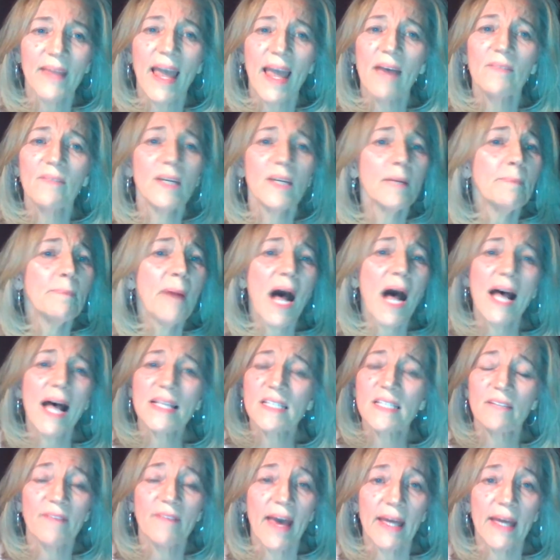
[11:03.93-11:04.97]
Having a
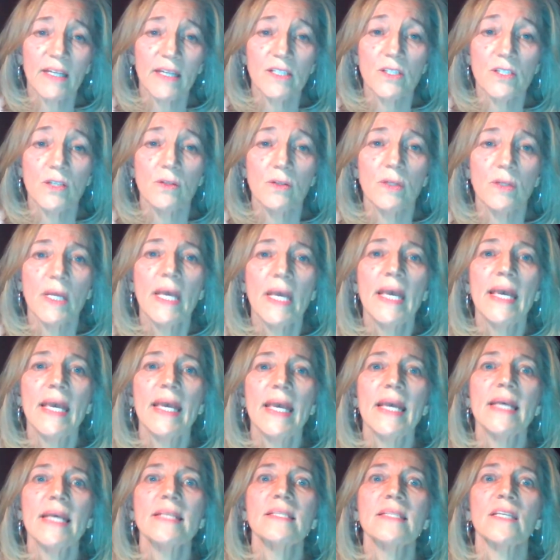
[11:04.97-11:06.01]
positive attitude
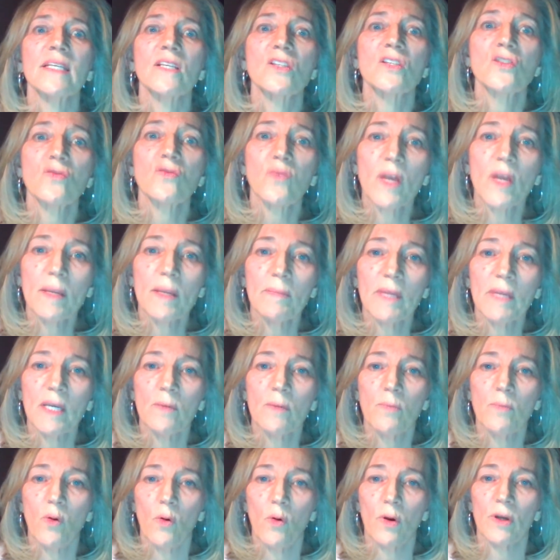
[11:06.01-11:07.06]
is extremely
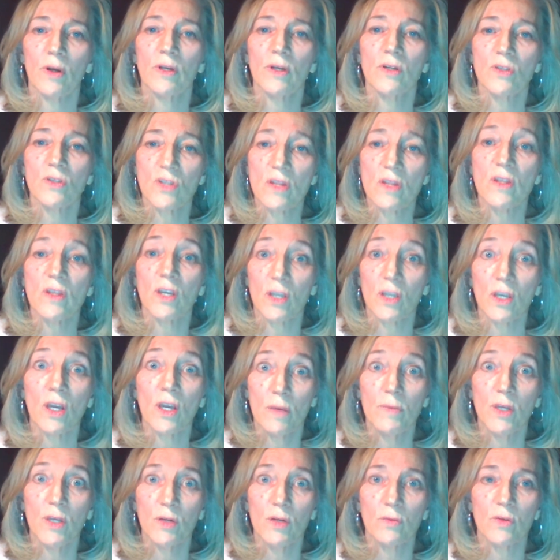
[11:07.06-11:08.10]
important to the
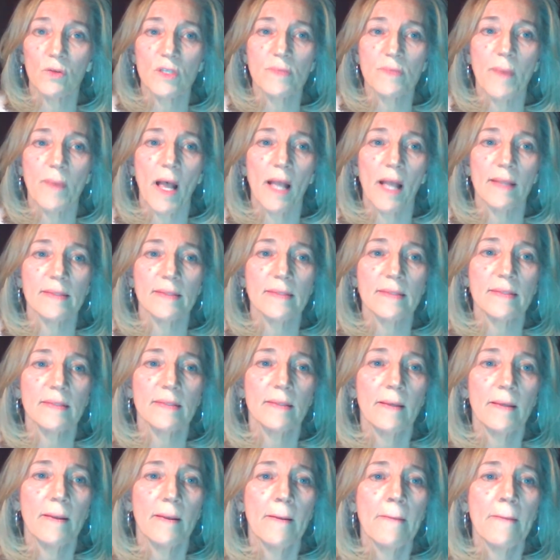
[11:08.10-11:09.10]
immune response.